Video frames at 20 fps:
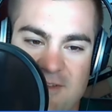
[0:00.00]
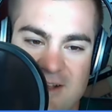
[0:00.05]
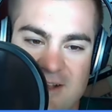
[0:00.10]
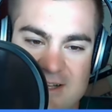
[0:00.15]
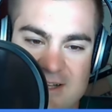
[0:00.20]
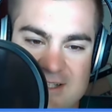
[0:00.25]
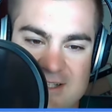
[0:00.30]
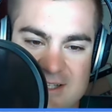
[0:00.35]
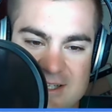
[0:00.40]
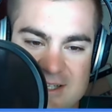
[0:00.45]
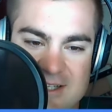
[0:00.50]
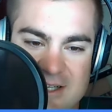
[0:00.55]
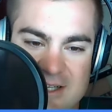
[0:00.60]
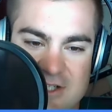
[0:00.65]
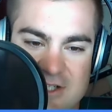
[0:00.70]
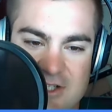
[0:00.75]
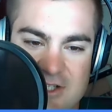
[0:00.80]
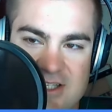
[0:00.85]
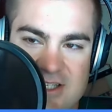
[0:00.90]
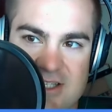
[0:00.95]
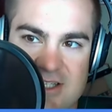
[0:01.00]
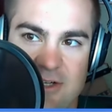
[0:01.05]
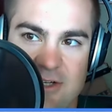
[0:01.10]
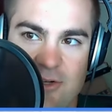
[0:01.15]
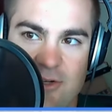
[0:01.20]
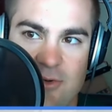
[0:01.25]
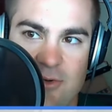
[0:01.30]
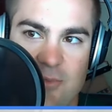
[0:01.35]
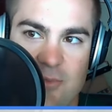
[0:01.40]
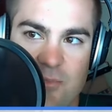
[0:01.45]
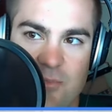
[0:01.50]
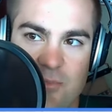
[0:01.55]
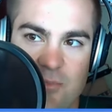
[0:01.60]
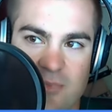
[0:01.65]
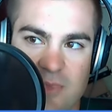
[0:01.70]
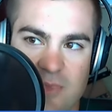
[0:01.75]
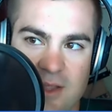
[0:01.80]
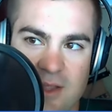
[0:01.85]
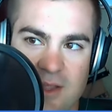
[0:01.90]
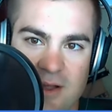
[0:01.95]
this is just to
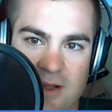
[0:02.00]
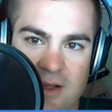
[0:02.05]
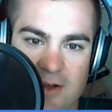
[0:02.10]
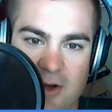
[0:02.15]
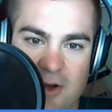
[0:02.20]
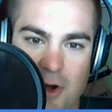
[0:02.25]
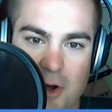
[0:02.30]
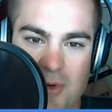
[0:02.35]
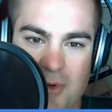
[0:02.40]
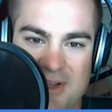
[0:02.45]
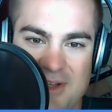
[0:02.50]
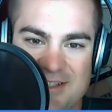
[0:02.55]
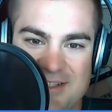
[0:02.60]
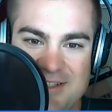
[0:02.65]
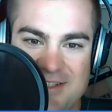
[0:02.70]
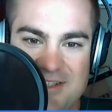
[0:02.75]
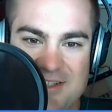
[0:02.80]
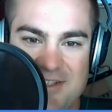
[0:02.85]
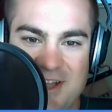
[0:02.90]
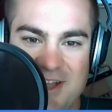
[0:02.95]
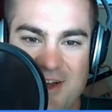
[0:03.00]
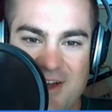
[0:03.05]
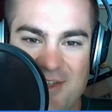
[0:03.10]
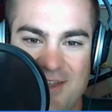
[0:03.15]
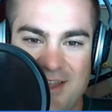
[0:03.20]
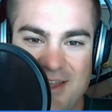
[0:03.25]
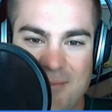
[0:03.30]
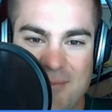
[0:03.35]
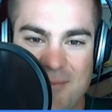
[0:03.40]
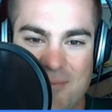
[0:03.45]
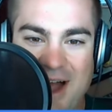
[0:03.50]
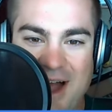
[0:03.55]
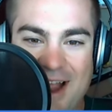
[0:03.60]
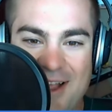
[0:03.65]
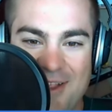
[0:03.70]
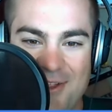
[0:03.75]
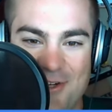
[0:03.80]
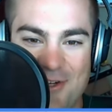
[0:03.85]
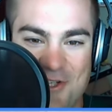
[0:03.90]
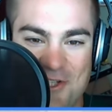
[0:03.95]
always install the
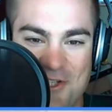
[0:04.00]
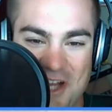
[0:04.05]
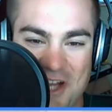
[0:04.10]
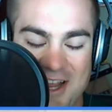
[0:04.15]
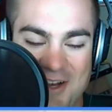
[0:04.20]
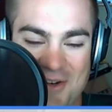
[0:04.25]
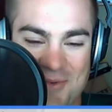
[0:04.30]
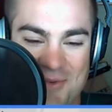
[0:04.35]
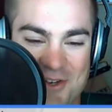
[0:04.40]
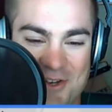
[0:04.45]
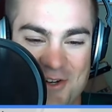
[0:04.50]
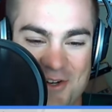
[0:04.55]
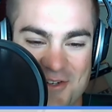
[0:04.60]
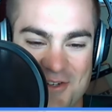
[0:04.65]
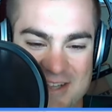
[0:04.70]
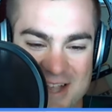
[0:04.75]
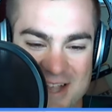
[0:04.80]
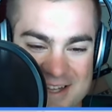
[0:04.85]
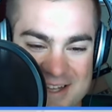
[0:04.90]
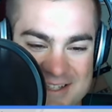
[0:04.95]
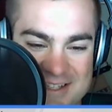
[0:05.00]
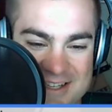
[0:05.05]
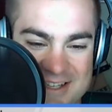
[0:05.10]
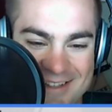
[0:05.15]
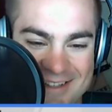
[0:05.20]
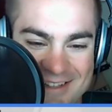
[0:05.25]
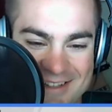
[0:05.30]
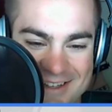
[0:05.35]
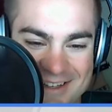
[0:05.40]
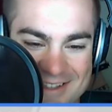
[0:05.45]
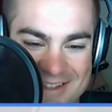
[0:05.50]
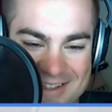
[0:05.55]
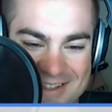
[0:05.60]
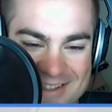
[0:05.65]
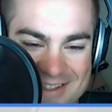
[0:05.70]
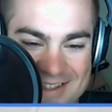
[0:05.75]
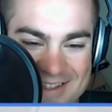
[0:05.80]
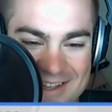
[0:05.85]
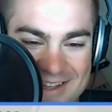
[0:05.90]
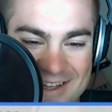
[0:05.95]
compiler chain when you're testing things.
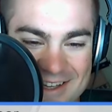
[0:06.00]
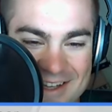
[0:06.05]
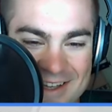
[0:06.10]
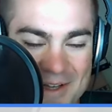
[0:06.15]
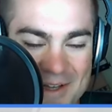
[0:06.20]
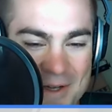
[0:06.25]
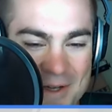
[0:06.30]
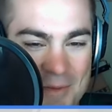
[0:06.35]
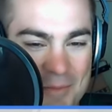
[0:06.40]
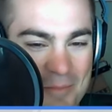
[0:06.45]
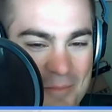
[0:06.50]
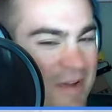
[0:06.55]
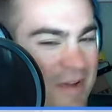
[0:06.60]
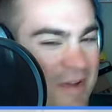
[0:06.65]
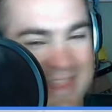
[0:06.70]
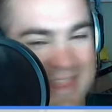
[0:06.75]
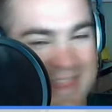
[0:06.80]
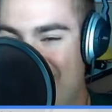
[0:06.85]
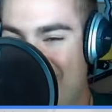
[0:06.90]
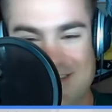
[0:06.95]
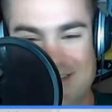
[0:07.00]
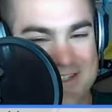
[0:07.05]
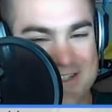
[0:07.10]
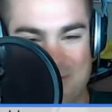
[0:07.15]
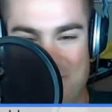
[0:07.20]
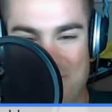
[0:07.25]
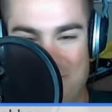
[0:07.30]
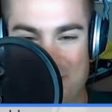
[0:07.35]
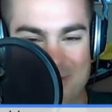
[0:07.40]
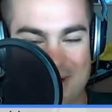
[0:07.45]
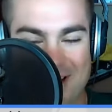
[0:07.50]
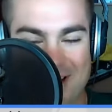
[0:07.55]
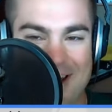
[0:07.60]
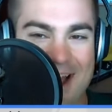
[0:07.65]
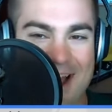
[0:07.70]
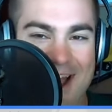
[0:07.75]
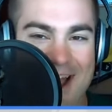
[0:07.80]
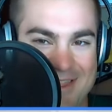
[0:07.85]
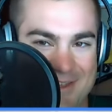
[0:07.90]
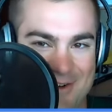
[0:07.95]
But that doesn't feel right
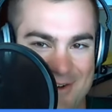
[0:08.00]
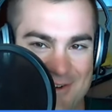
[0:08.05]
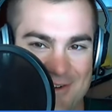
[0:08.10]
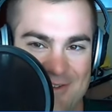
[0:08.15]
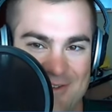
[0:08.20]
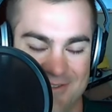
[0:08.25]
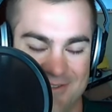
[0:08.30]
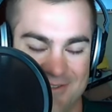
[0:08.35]
either.